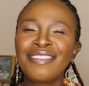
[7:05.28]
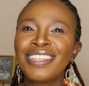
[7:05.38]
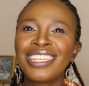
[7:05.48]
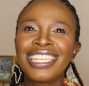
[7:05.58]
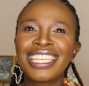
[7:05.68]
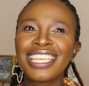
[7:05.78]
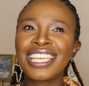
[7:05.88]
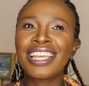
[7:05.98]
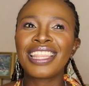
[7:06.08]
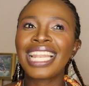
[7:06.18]
even
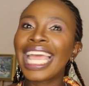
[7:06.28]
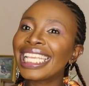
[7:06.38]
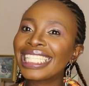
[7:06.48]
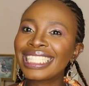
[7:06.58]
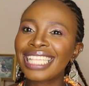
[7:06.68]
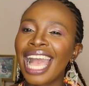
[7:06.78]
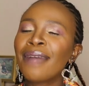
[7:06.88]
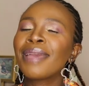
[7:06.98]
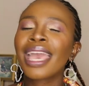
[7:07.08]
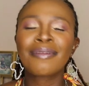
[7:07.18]
likes,
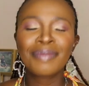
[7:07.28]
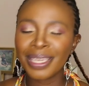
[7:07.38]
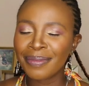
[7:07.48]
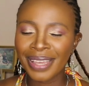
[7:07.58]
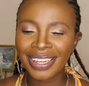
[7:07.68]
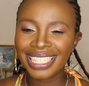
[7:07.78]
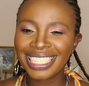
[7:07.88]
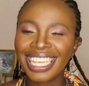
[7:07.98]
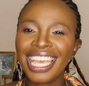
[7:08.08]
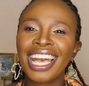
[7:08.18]
I'm happy about
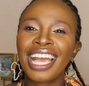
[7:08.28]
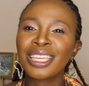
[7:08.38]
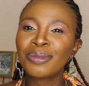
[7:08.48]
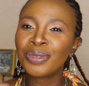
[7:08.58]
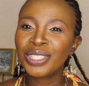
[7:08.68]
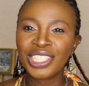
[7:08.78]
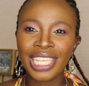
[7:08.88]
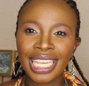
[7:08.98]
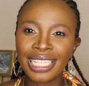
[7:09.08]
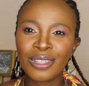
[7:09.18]
it. I
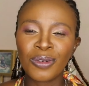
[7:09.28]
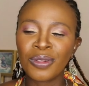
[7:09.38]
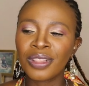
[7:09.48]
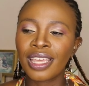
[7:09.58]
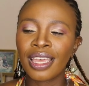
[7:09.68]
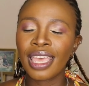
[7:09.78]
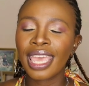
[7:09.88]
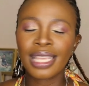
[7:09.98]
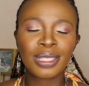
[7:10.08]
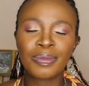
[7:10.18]
appreciate all the
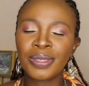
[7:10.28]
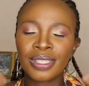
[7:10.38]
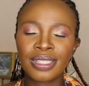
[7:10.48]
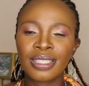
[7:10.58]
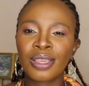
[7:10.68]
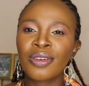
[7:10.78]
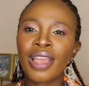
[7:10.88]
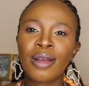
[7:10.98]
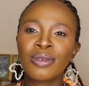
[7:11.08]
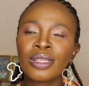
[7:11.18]
aspects
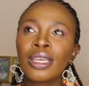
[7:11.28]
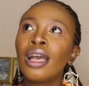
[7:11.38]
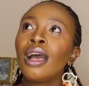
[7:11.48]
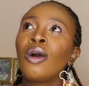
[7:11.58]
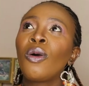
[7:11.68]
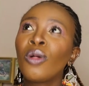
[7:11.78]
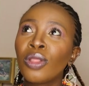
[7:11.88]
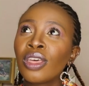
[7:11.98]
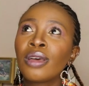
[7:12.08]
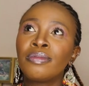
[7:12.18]
around,
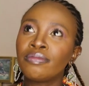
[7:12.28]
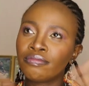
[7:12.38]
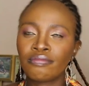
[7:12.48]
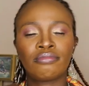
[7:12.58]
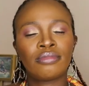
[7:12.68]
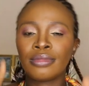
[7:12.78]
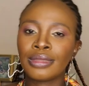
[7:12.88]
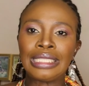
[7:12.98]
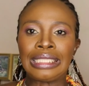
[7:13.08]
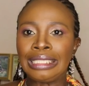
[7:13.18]
all the
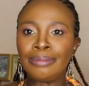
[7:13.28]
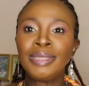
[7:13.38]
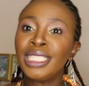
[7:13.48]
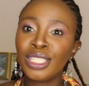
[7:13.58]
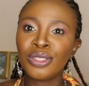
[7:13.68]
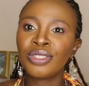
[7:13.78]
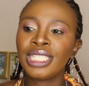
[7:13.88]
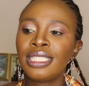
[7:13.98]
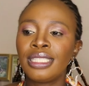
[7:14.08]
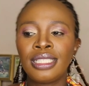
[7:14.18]

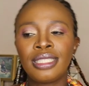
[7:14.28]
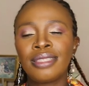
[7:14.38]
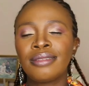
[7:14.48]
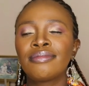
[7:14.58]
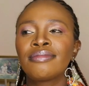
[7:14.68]
meety-greeties,